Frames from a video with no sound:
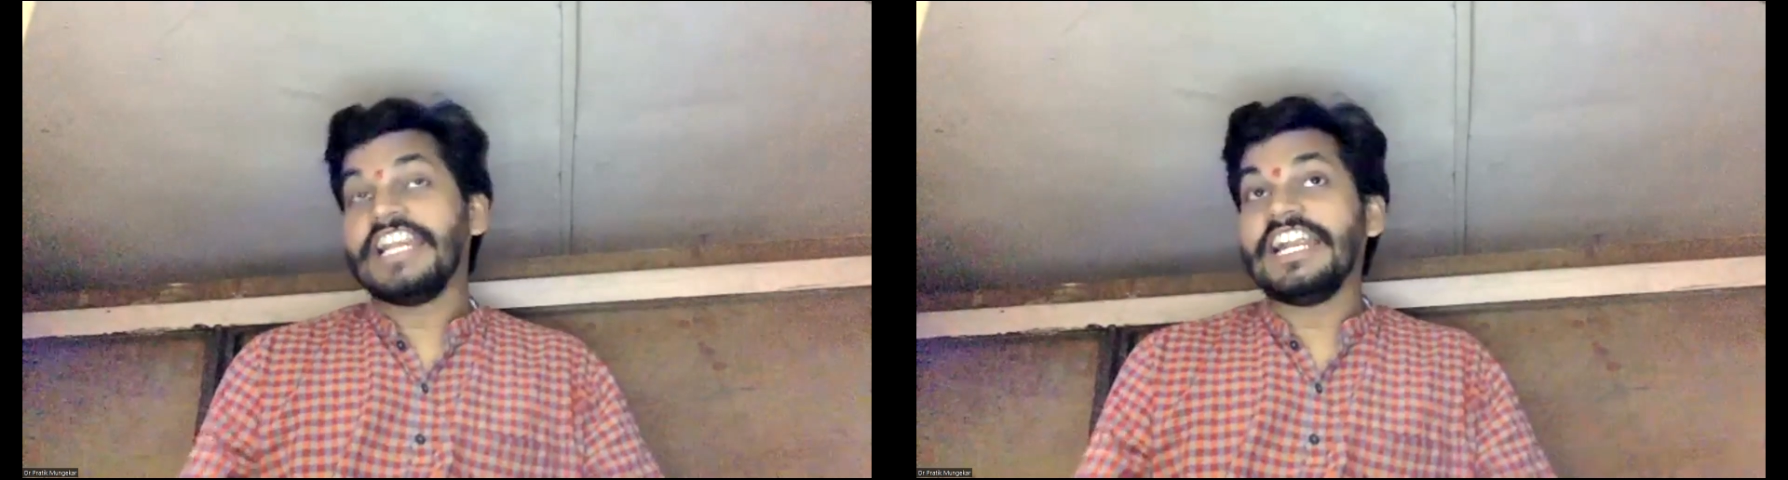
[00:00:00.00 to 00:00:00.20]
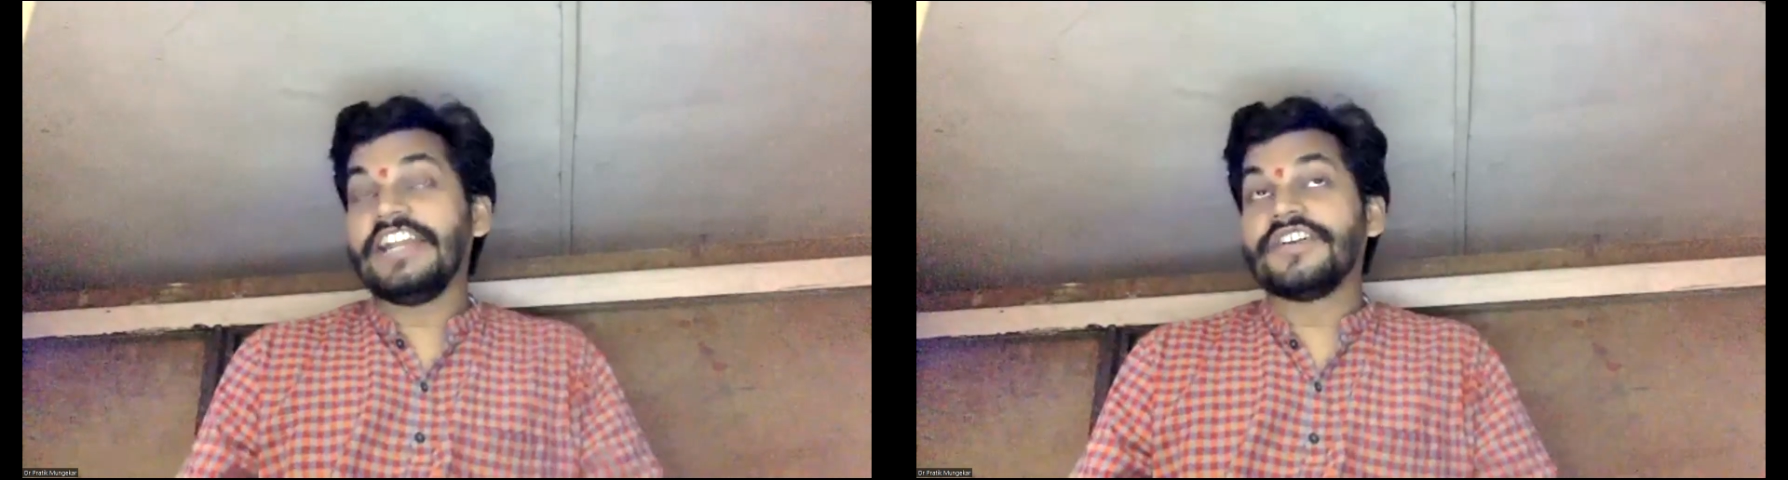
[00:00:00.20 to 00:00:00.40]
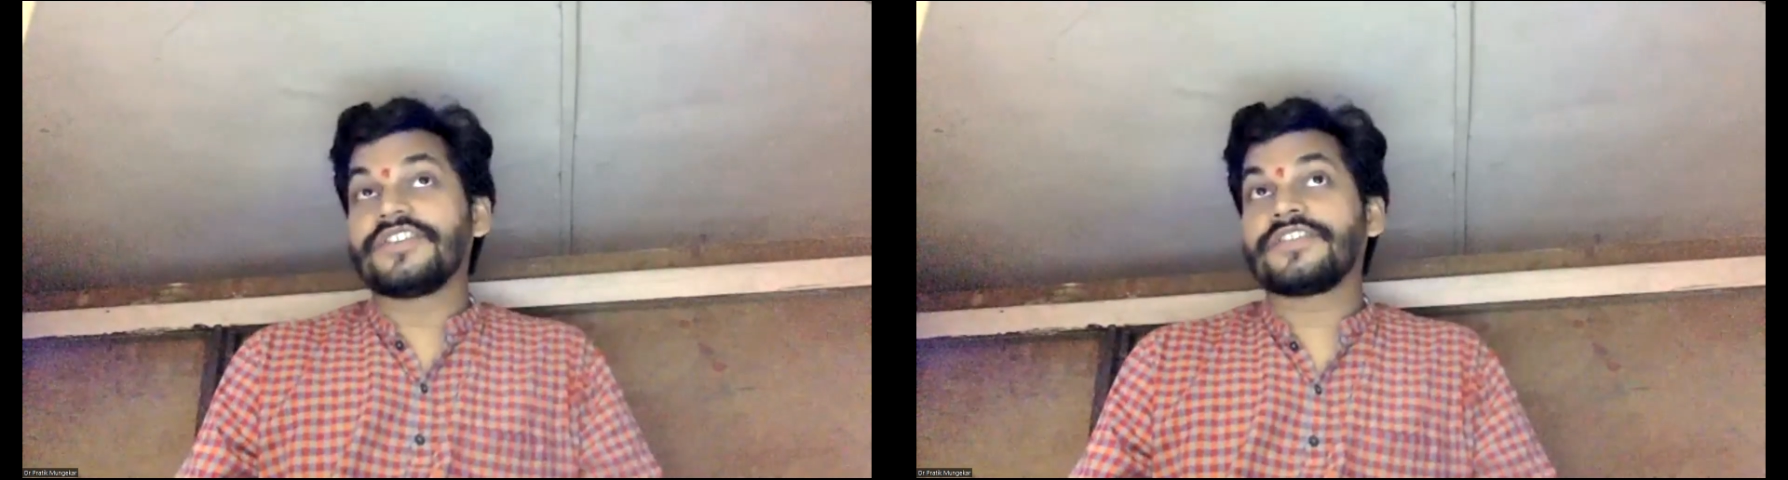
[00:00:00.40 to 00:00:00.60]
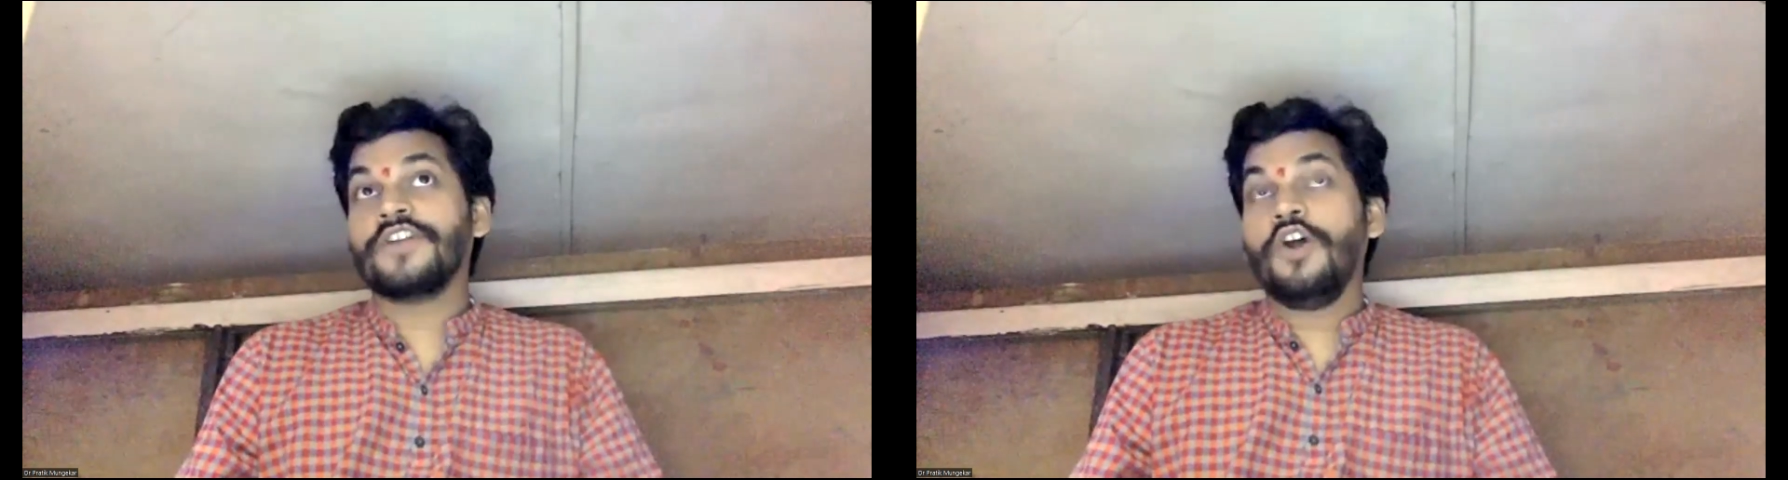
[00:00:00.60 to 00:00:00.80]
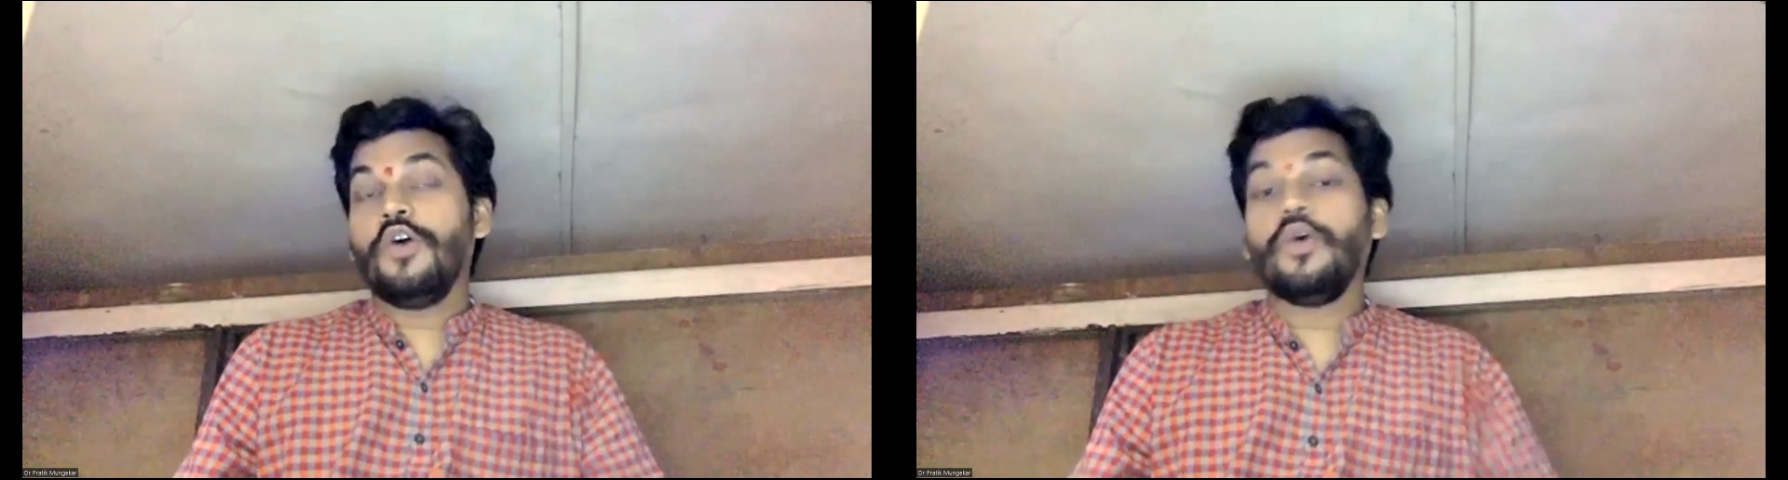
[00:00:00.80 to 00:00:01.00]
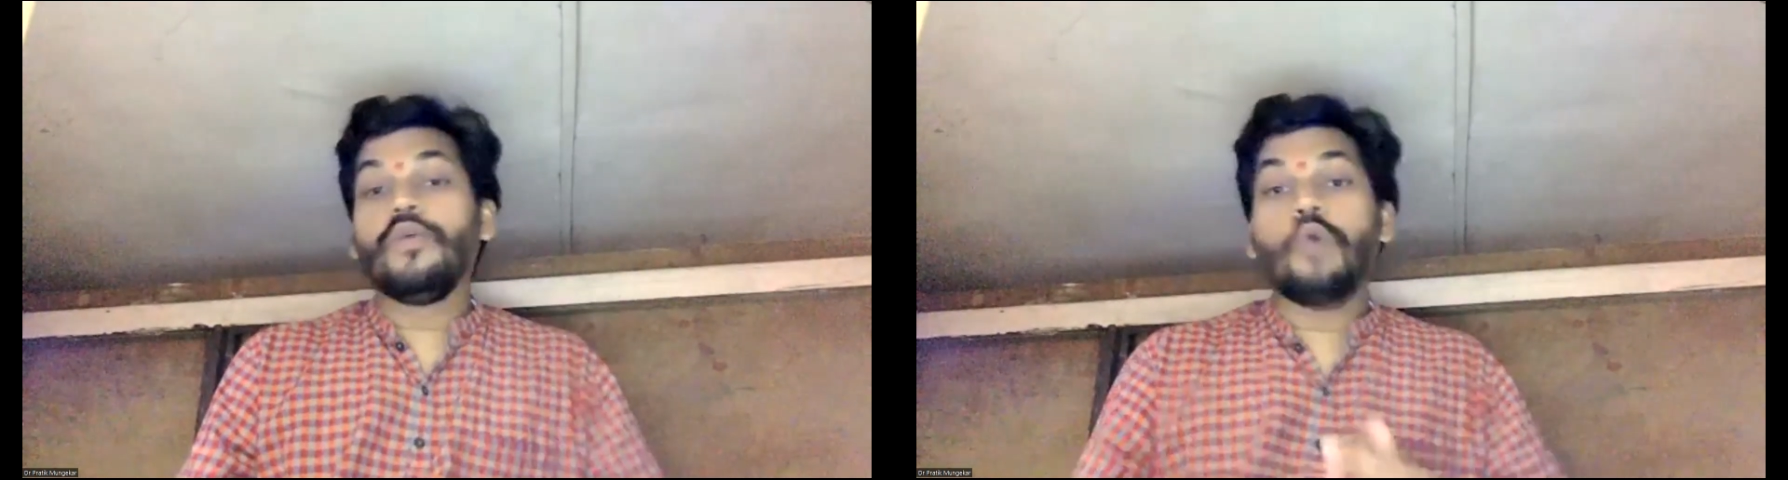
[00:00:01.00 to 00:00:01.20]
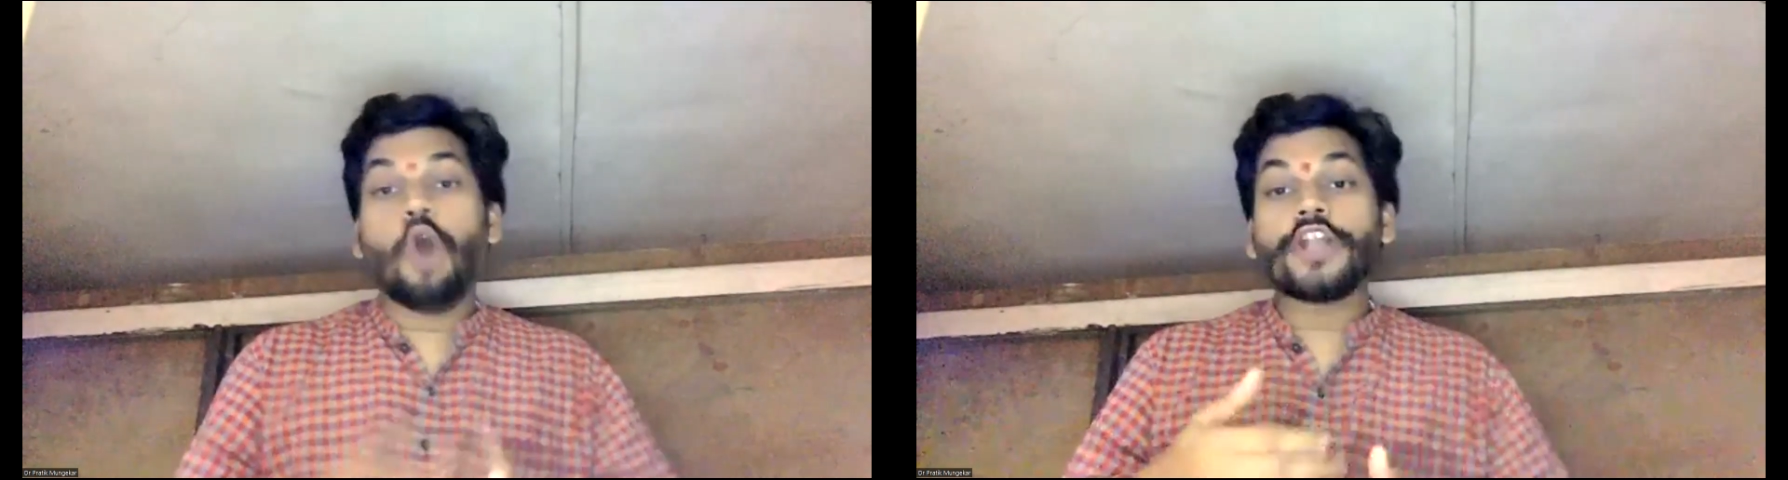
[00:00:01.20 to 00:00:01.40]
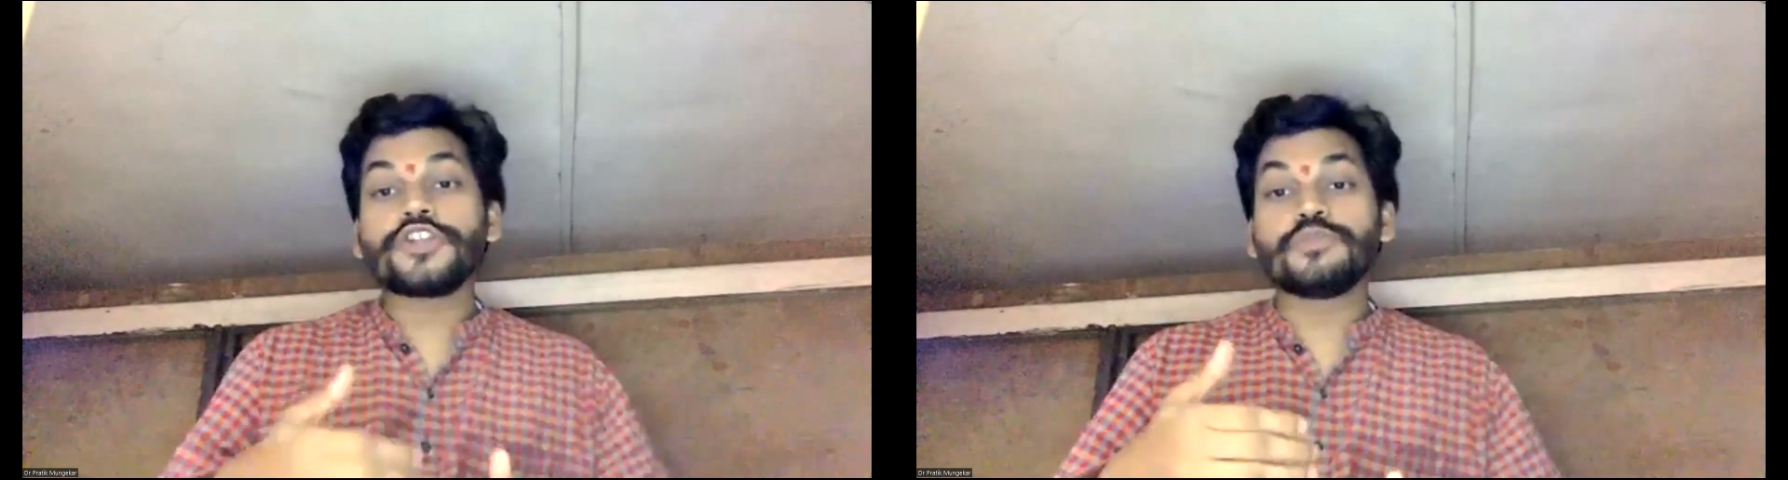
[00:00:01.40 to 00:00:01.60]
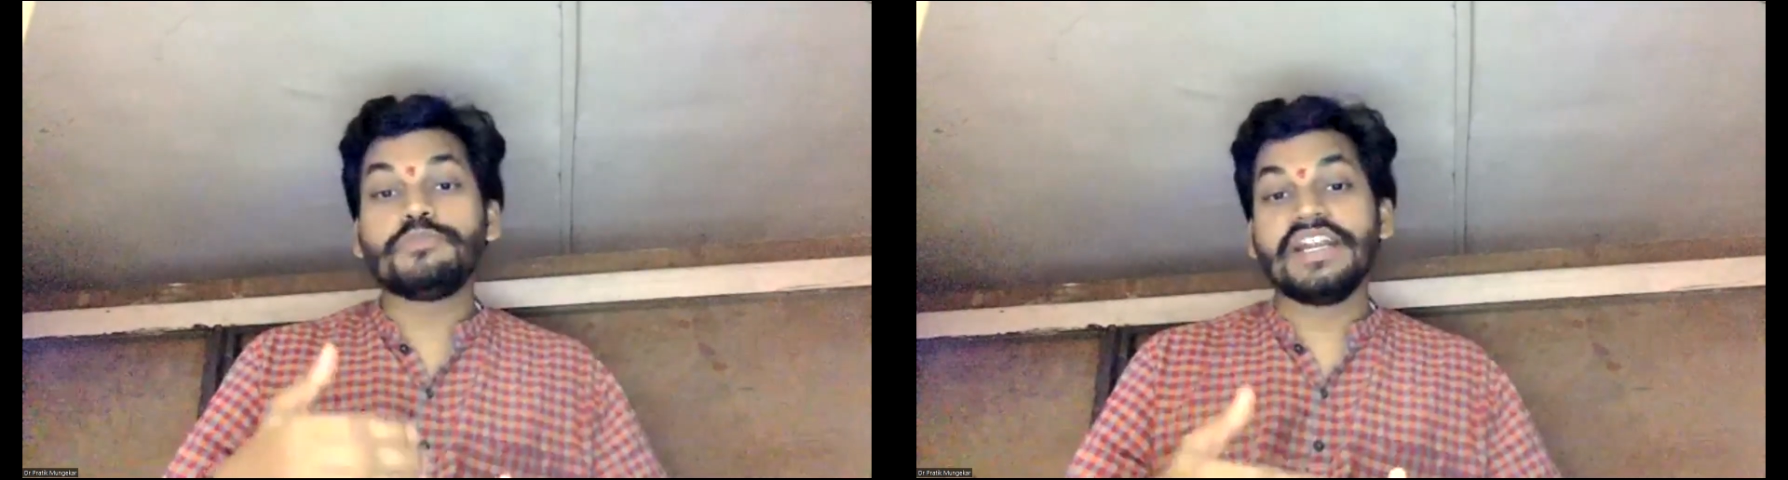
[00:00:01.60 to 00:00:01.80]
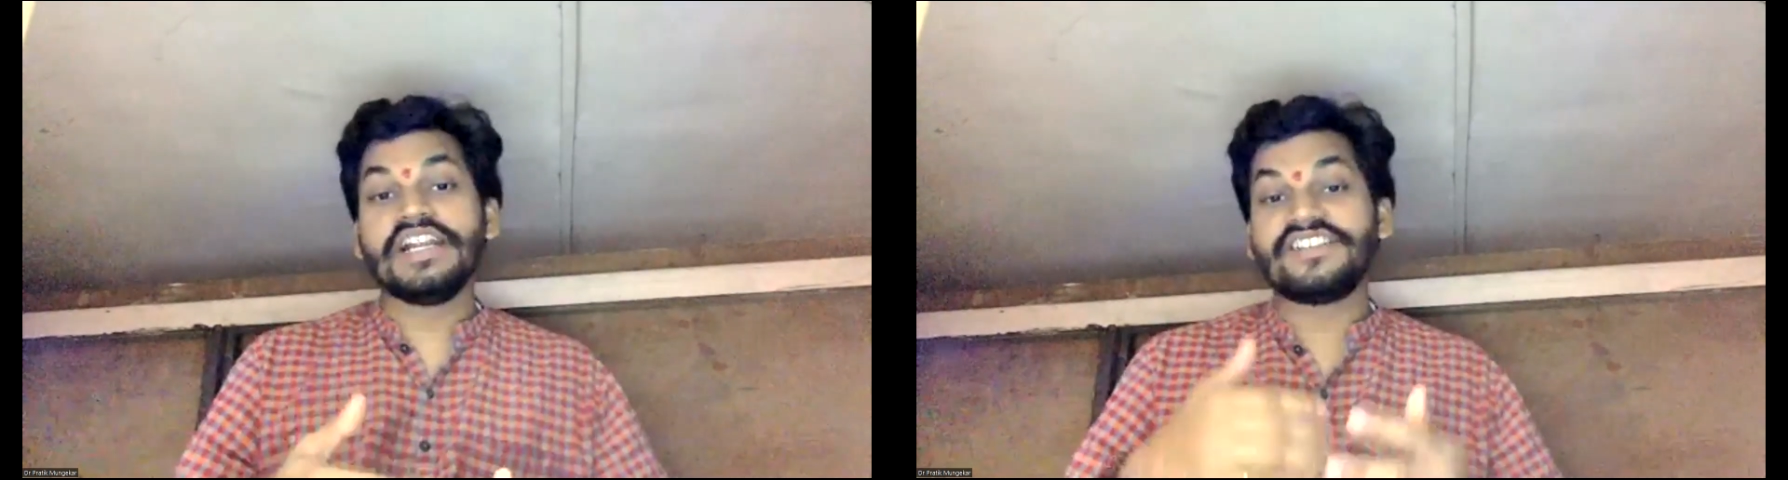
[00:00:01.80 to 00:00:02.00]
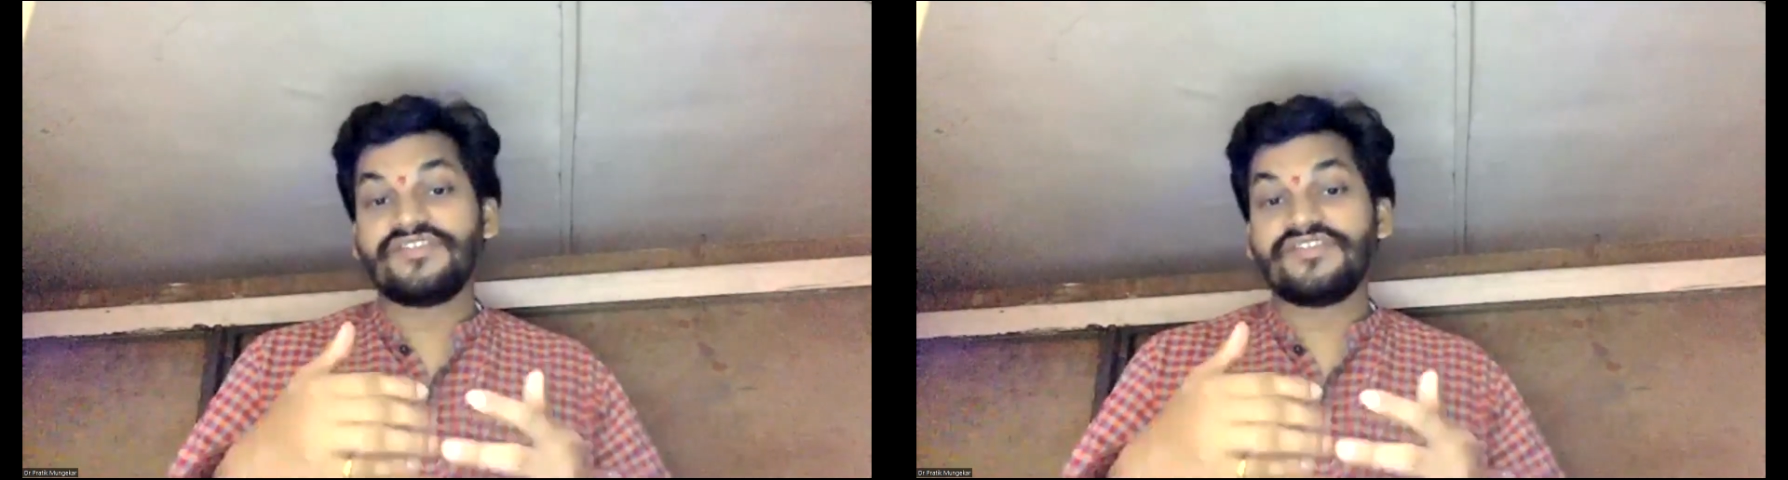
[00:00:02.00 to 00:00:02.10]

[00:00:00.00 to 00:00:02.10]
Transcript: Leaders who want to build